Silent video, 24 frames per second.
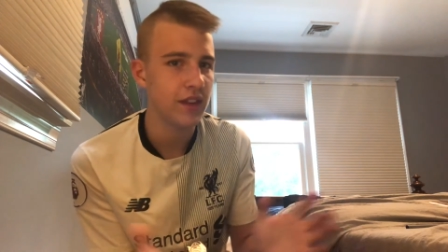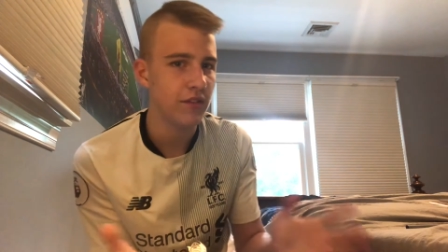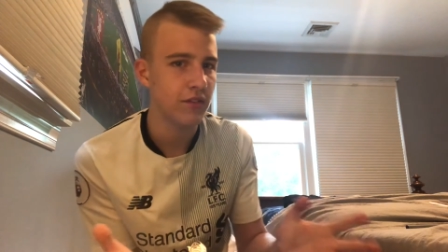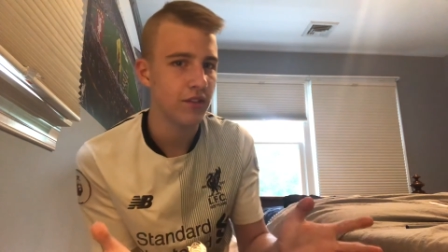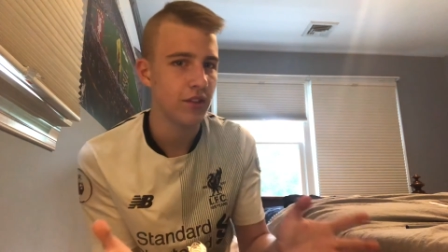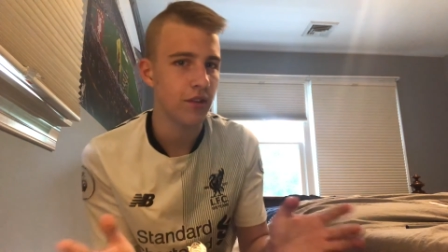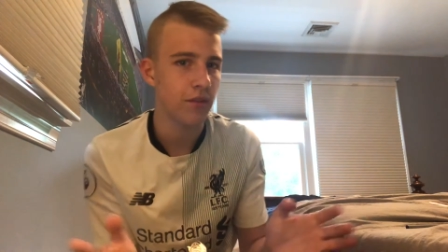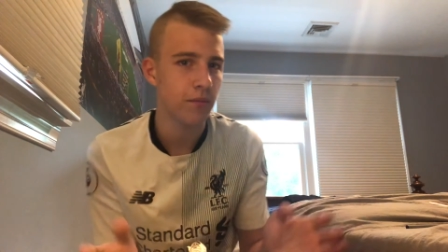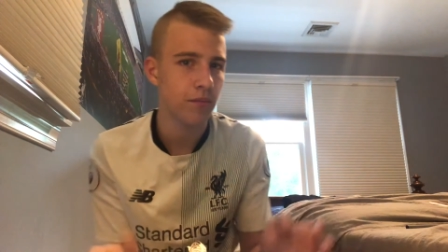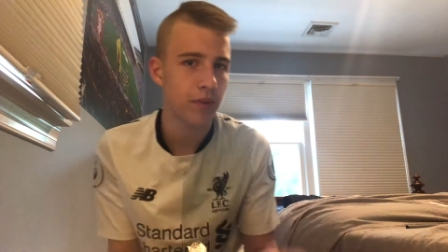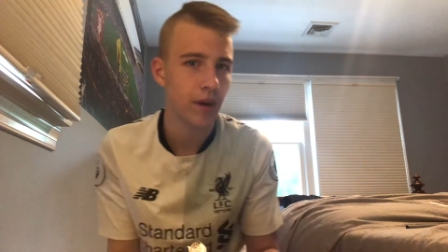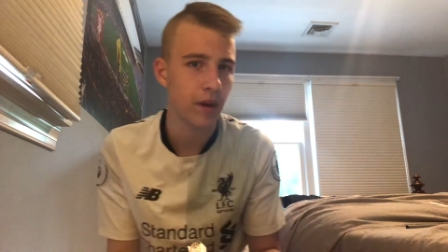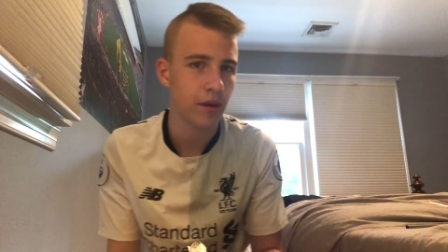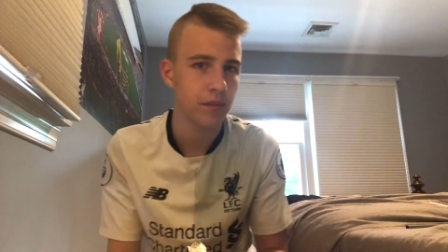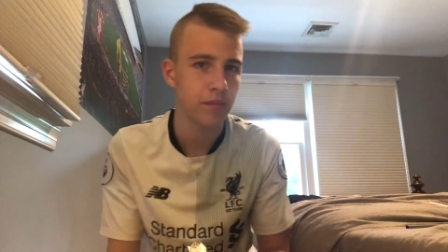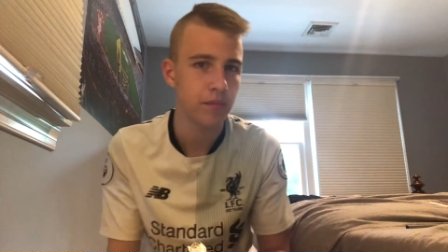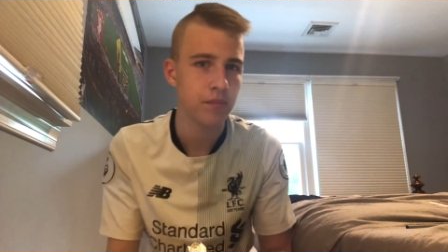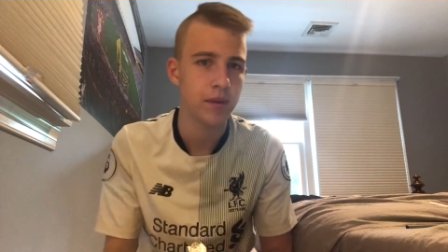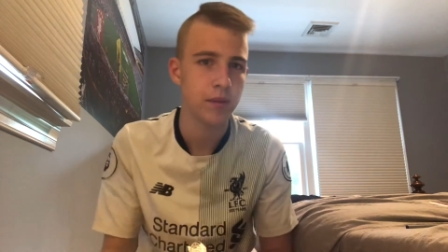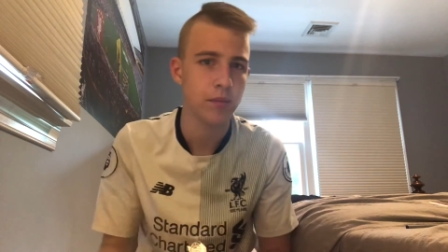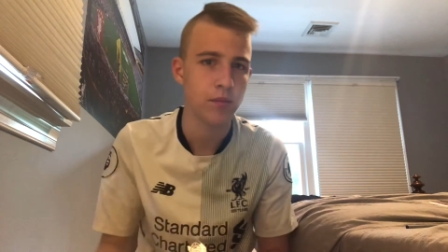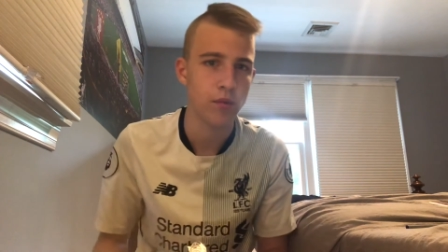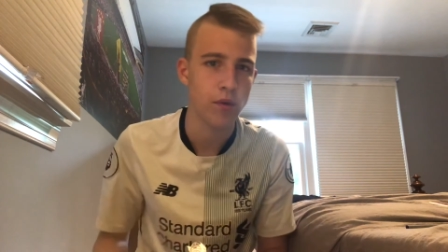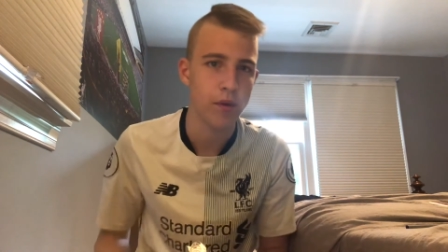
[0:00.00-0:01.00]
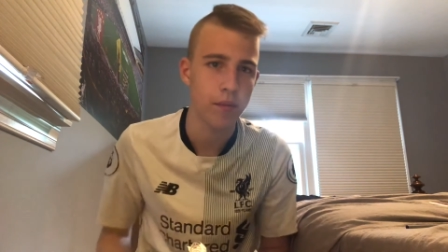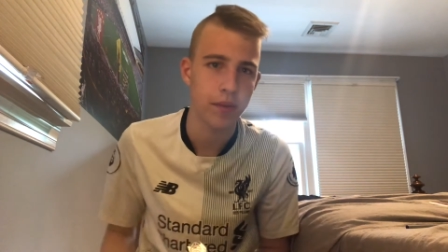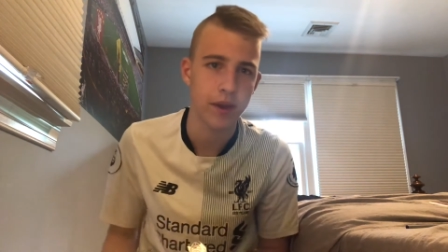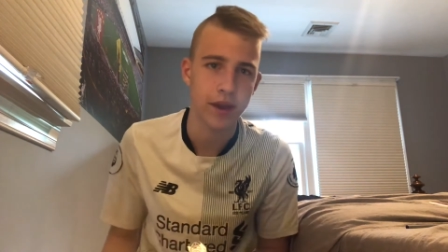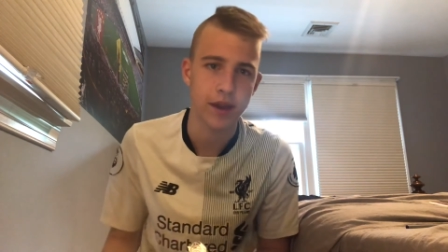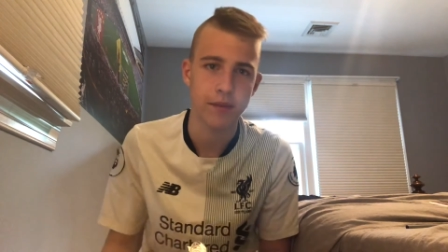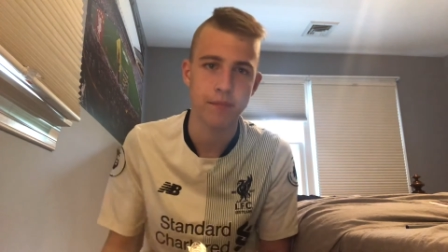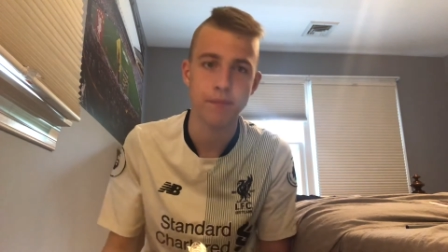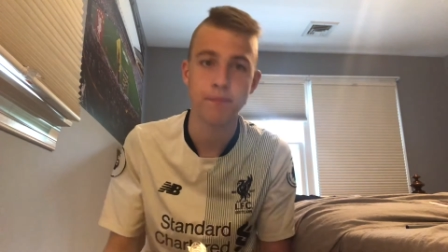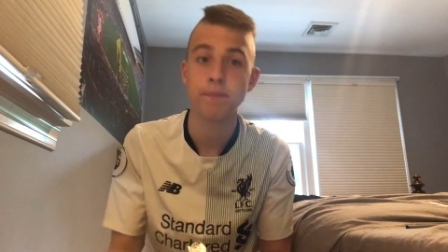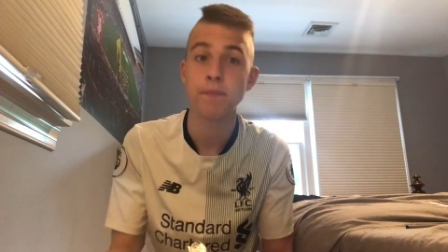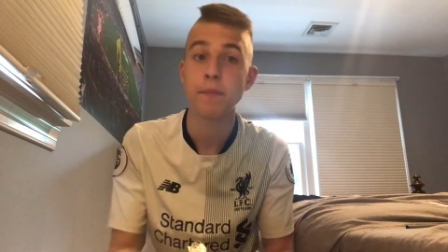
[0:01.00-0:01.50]
even though probably people won't
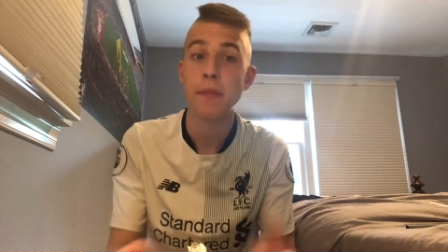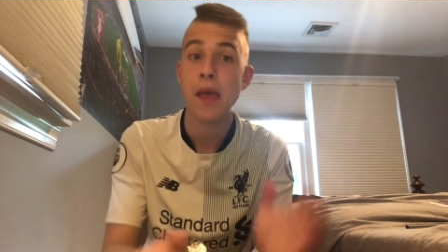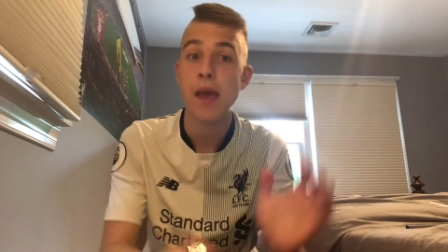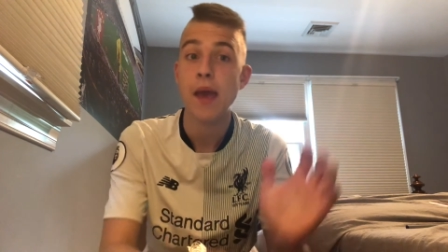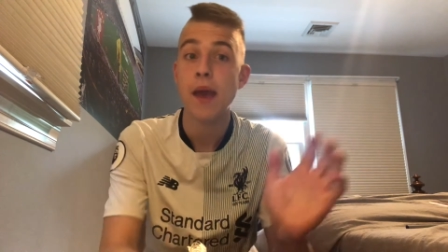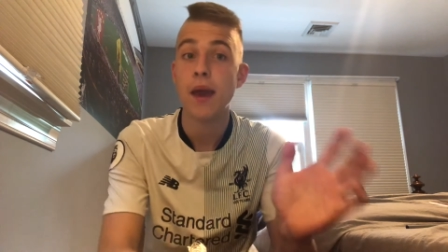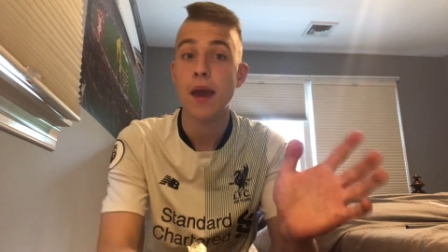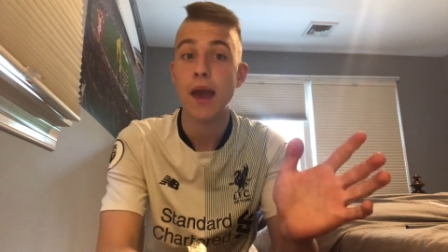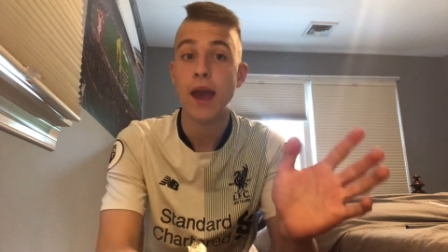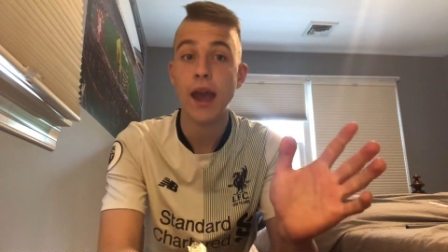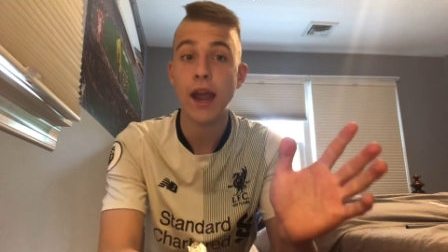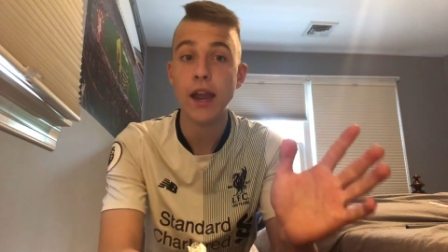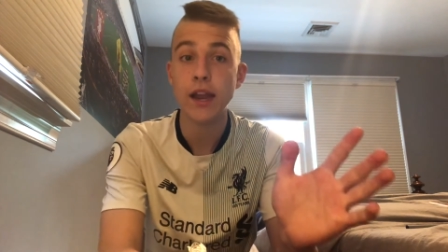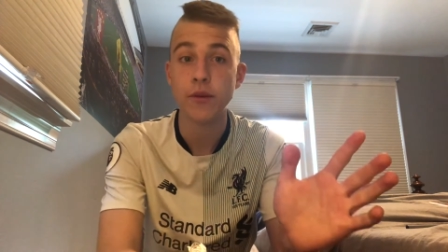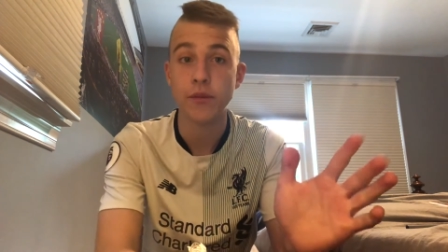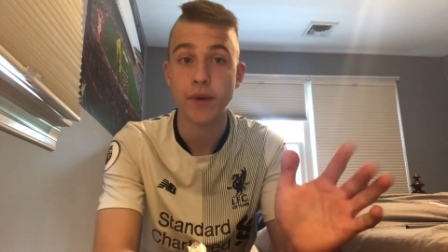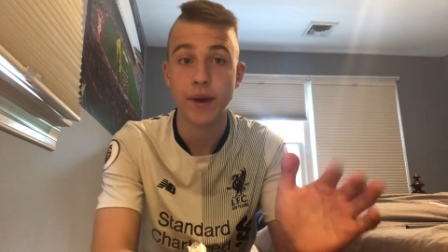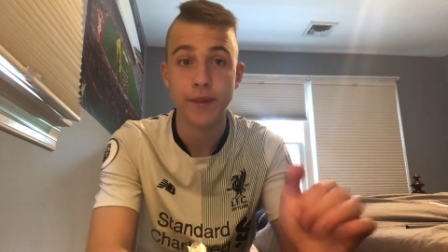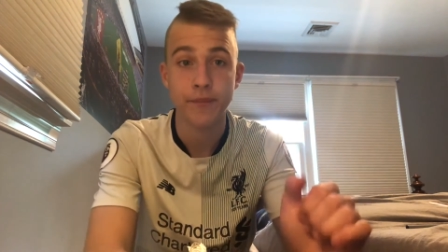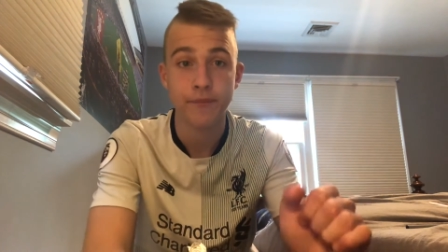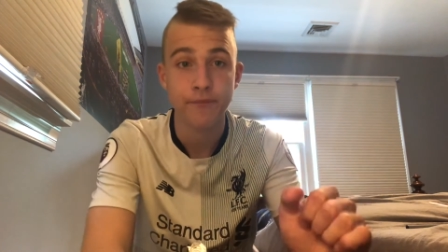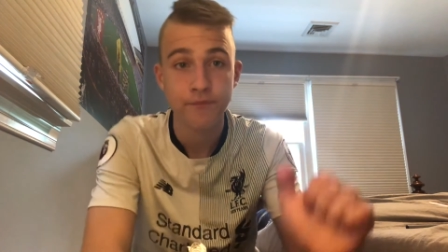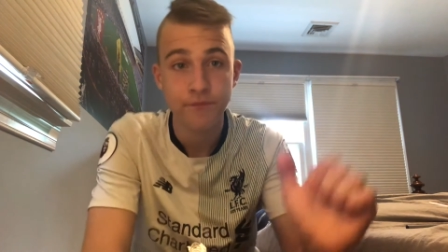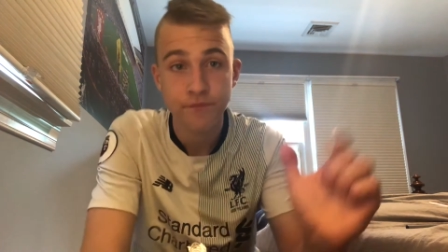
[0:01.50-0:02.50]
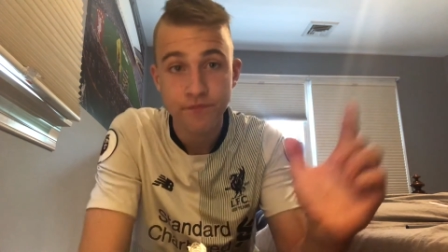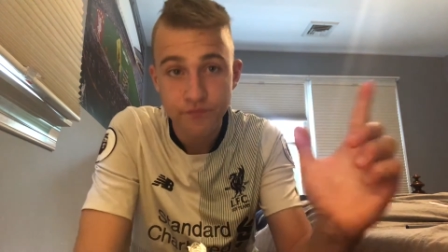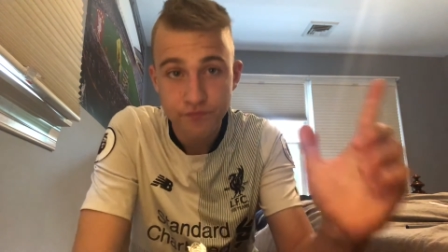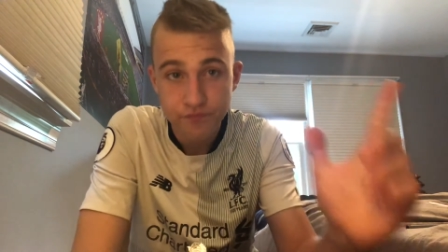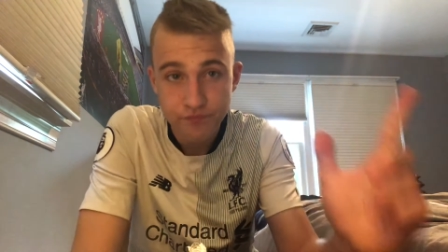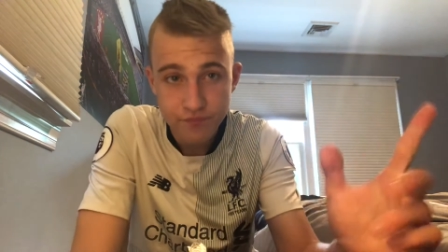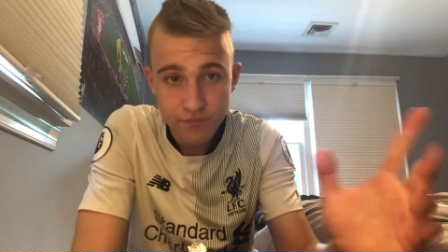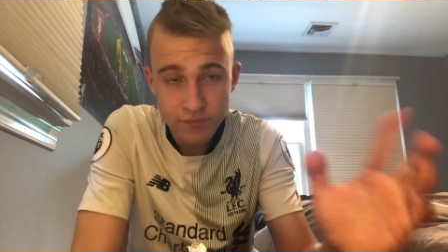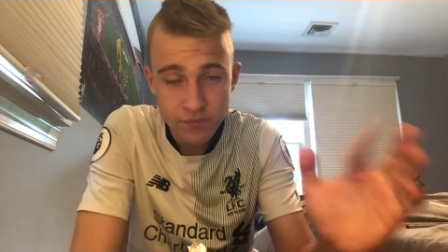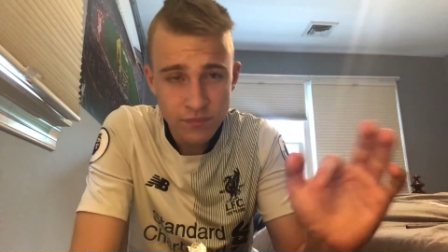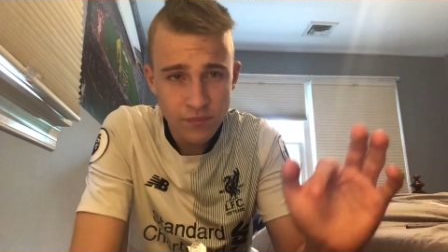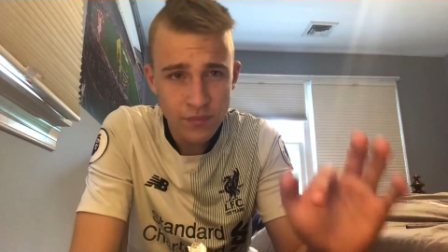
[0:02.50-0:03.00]
pick him. Anyway,
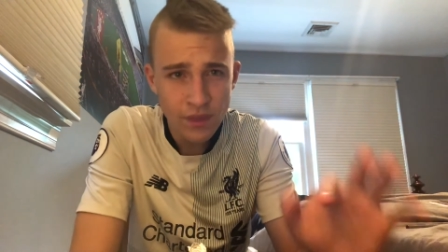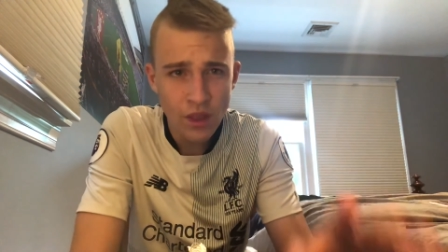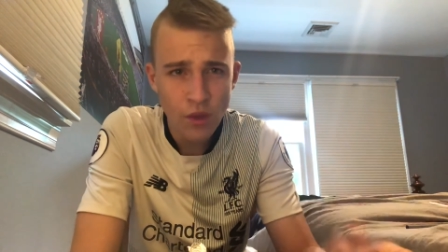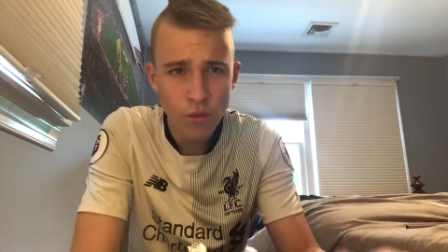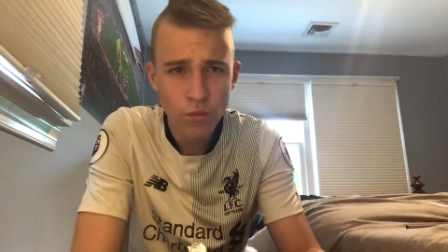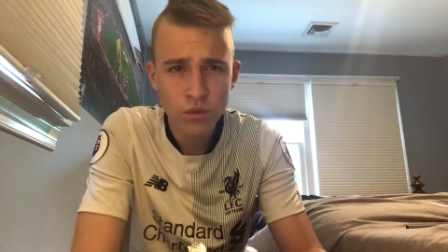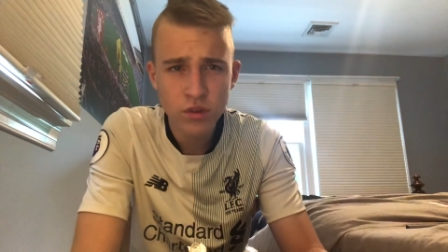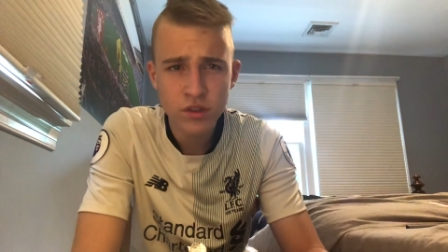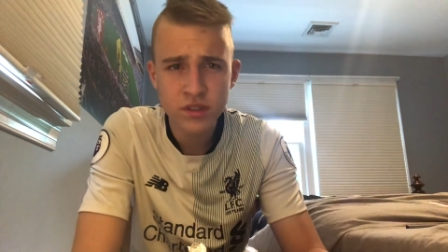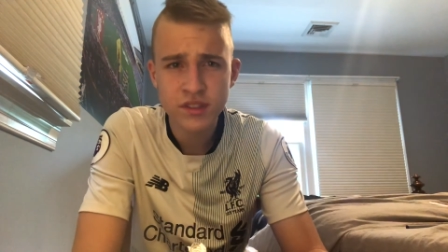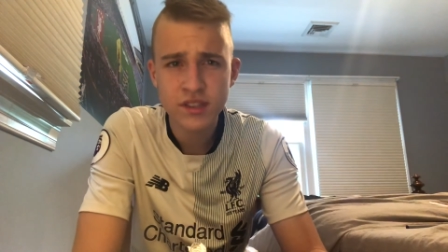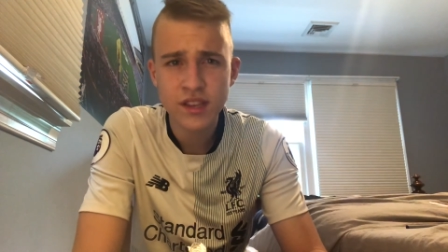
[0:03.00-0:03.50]
we'll